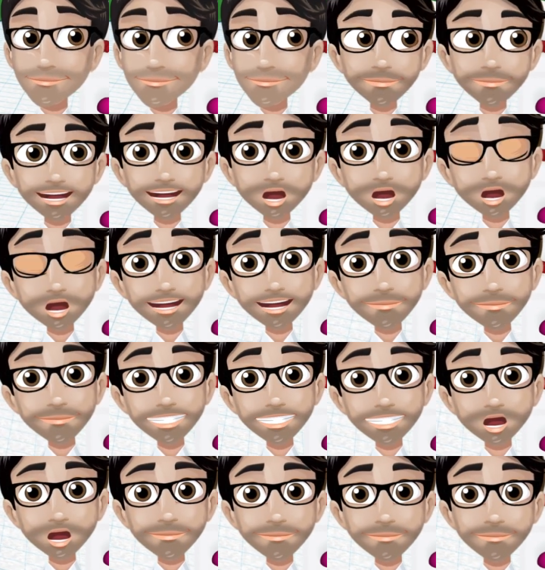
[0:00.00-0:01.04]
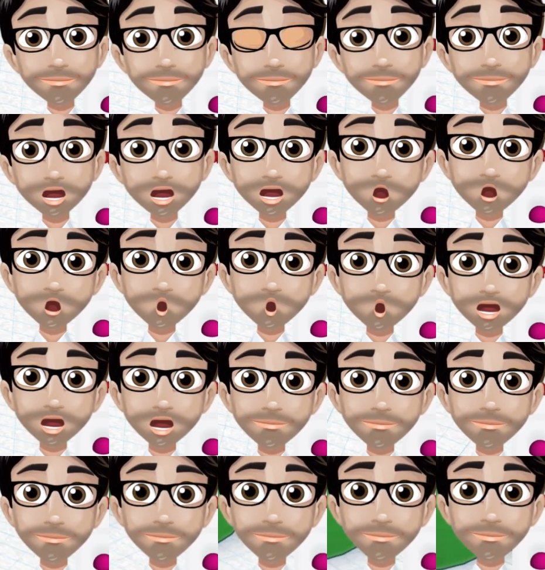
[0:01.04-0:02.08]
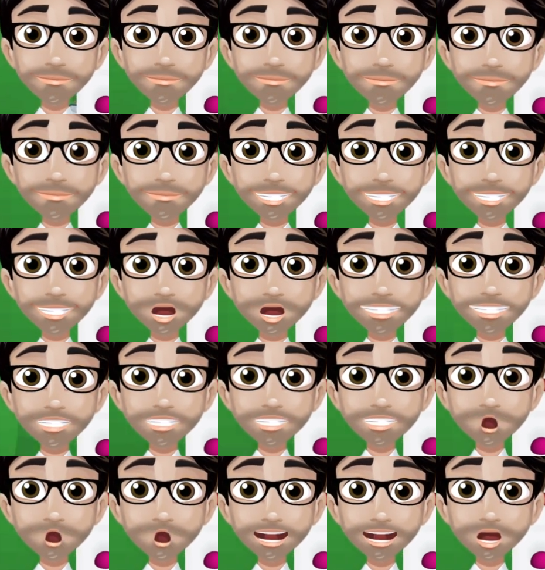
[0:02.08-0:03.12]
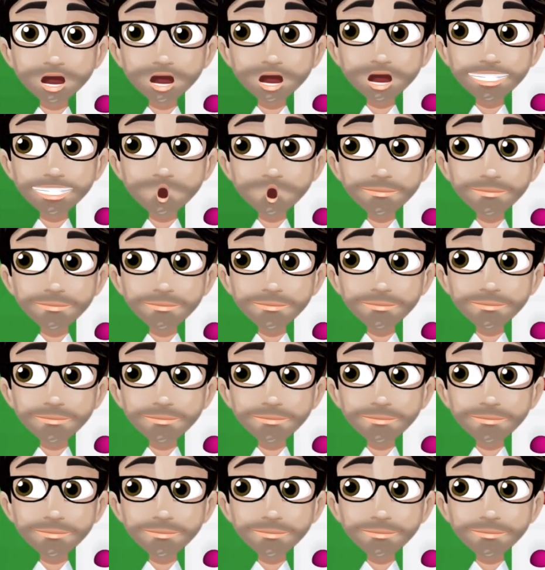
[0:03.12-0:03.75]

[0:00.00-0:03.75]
most basic part, there you go. Also, what I would do